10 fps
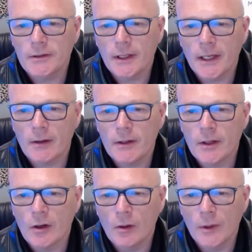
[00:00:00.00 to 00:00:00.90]
take out your
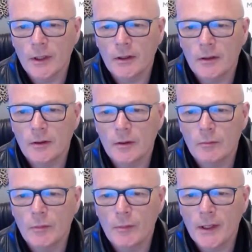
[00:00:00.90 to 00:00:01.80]
comma.
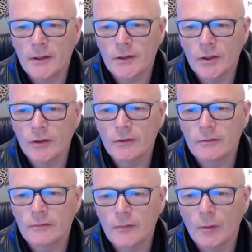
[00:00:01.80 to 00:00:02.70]

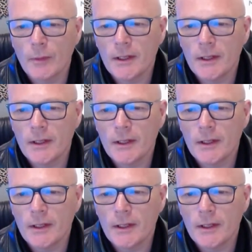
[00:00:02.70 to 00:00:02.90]
Momentum.